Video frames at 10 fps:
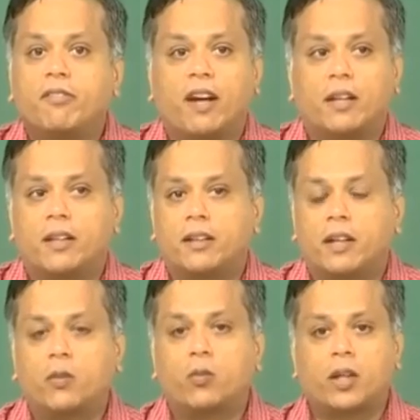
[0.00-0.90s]
valid.
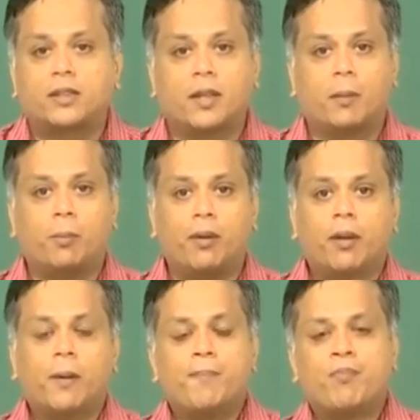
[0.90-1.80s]
Like for example,
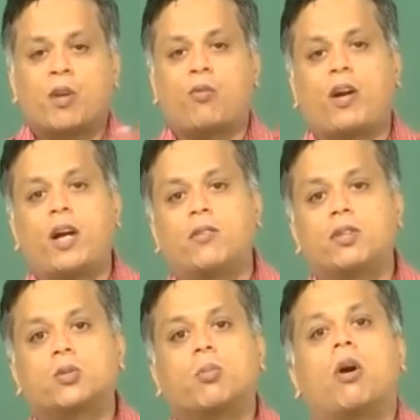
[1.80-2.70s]
if I have
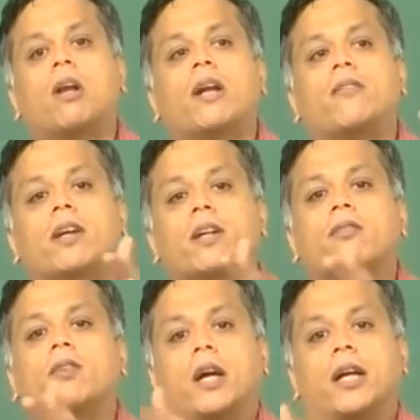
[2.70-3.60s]
a small
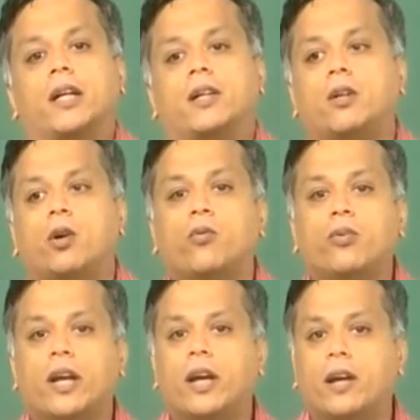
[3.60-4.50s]
advective current
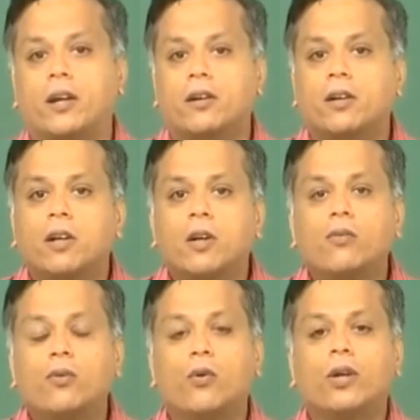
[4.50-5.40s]
of air
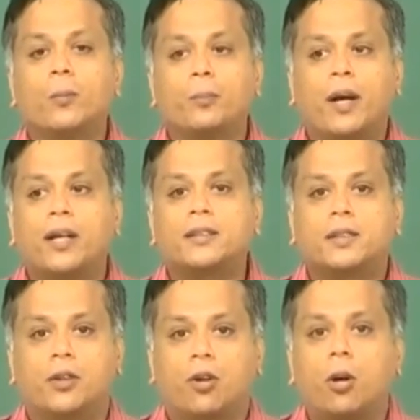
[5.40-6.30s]
flowing
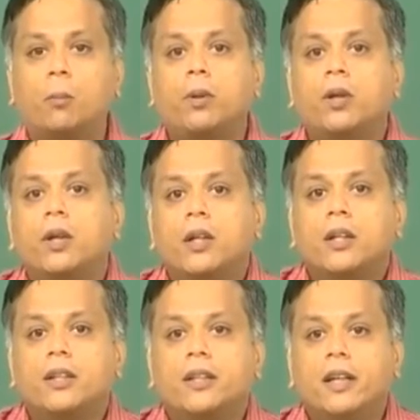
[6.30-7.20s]
past a drop,
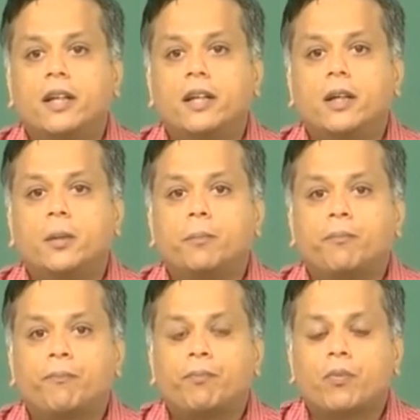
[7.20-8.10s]
the
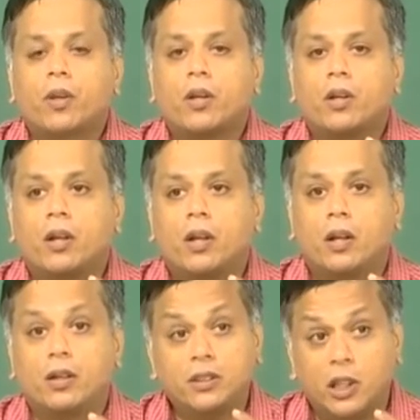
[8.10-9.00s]

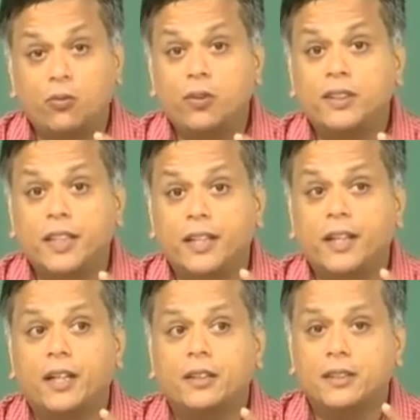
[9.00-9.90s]
surface
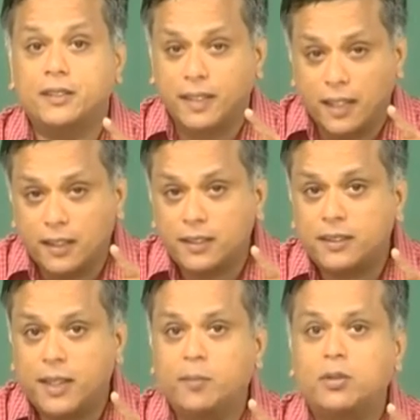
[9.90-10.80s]
area still
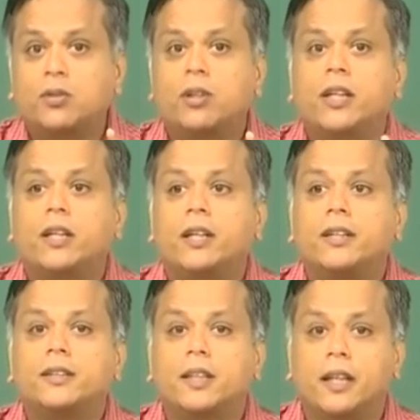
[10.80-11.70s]
seems to
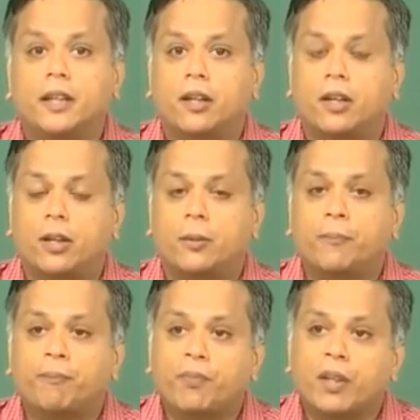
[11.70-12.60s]
decrease linearly.
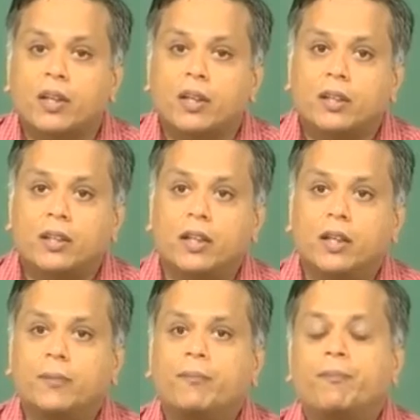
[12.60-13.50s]

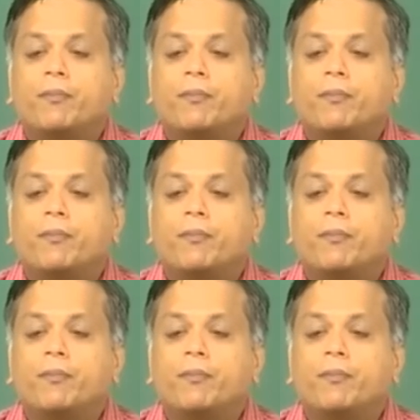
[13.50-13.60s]
The